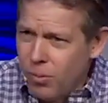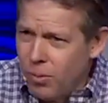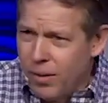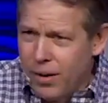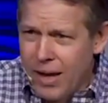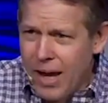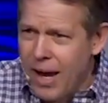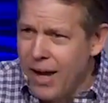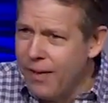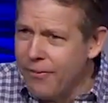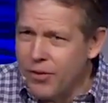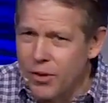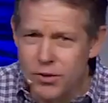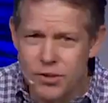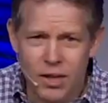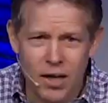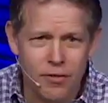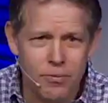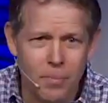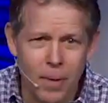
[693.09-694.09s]
hey, if there's
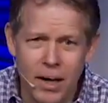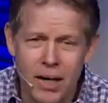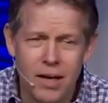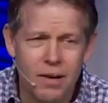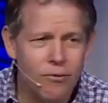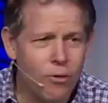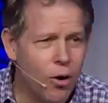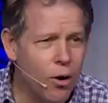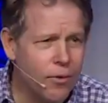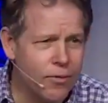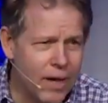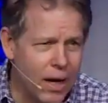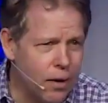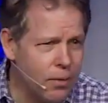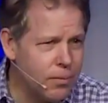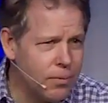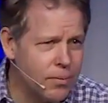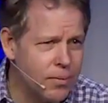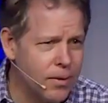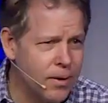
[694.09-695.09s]
enough money involved,
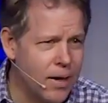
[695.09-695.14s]
I'll